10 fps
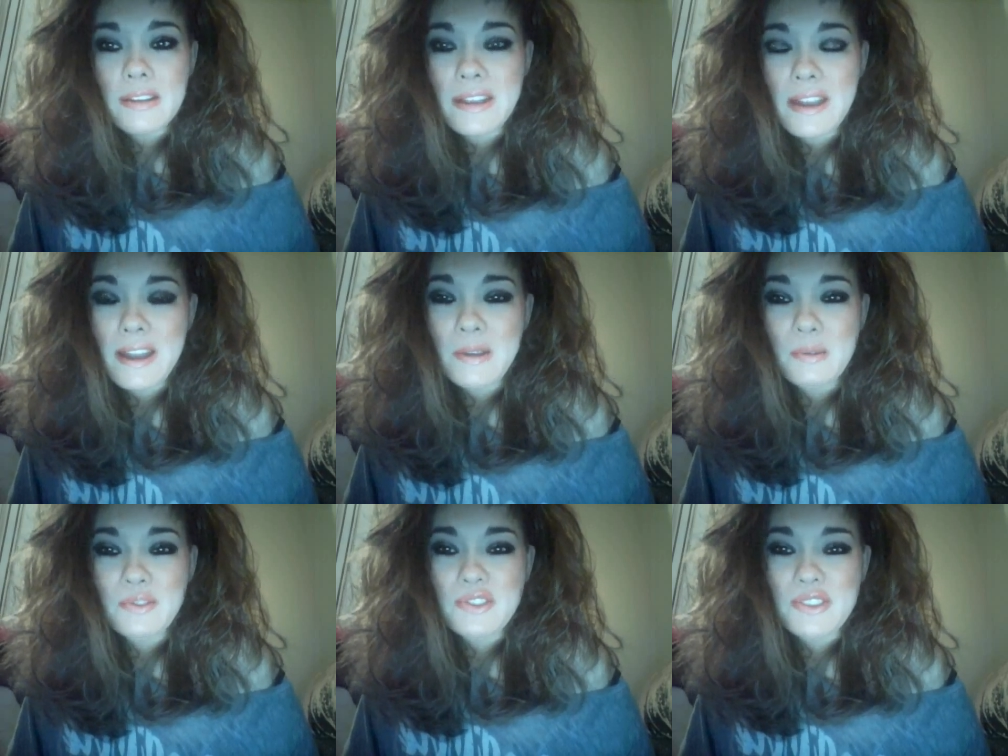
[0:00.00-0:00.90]
Yeah, I
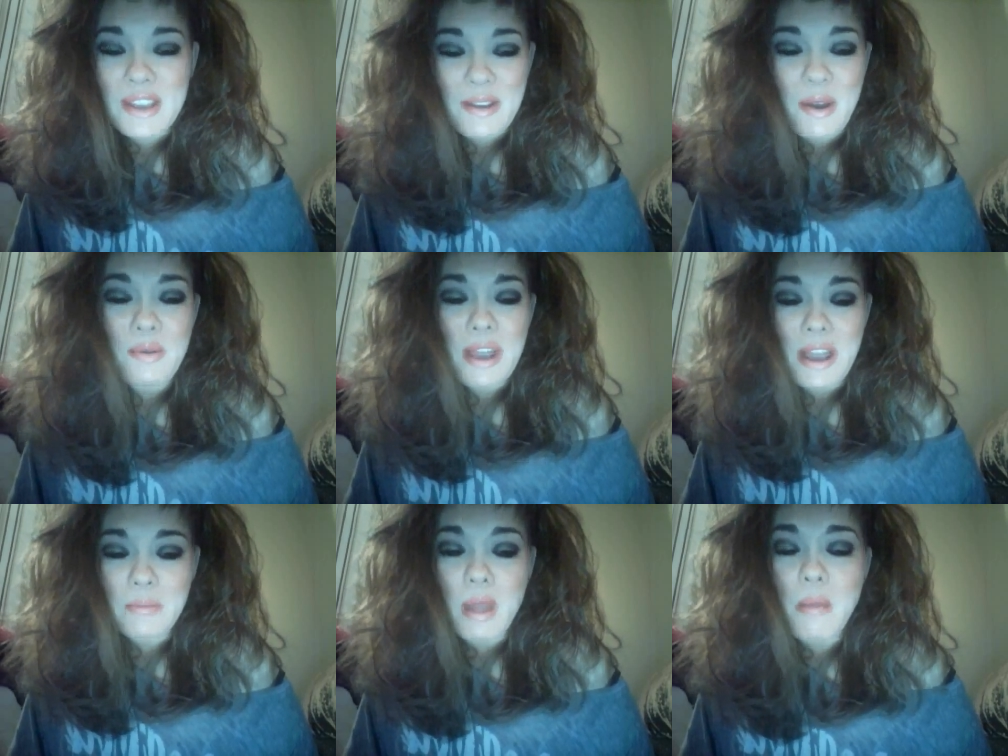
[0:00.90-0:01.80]
know what you're saying.
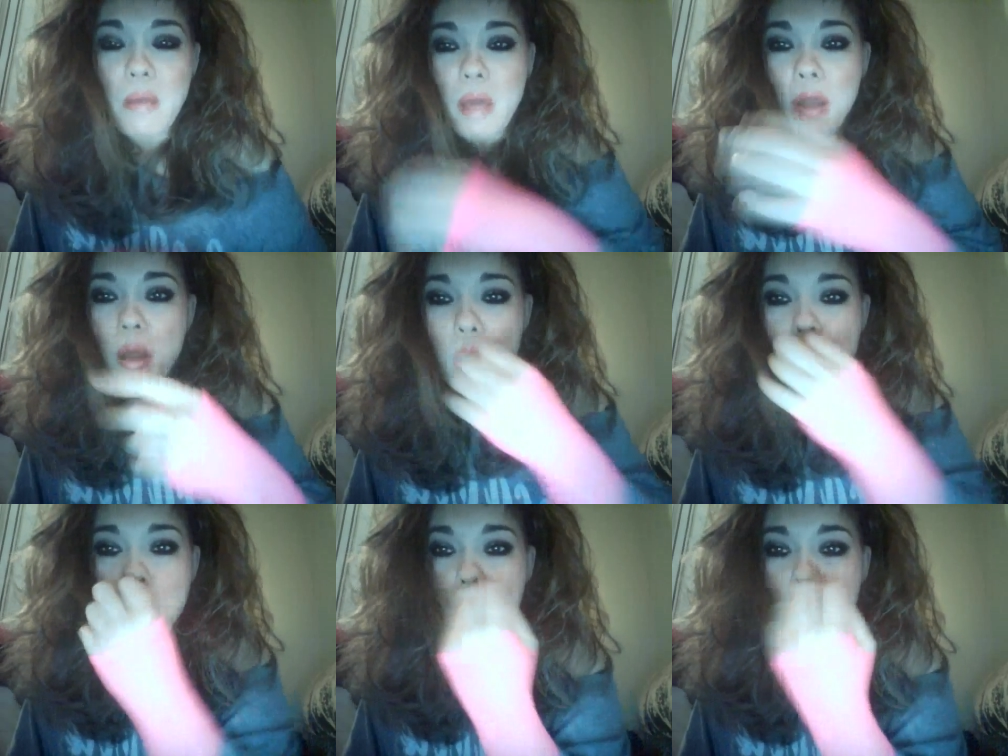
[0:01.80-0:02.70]
Okay. Blah, blah, blah, blah, blah,
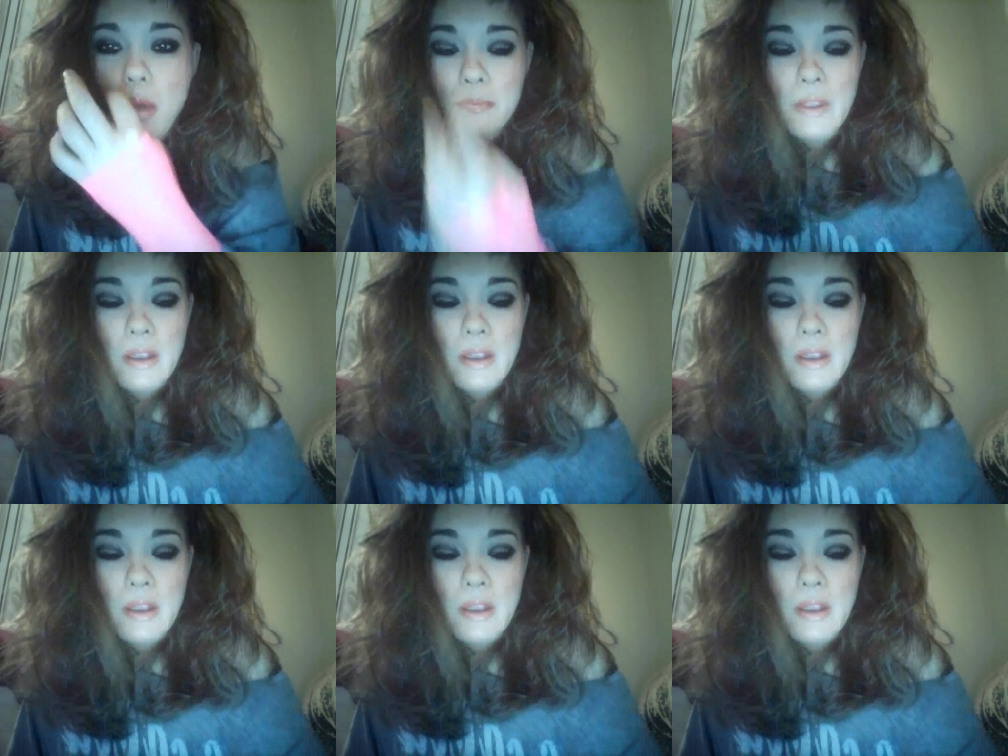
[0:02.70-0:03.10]
blah, blah, blah.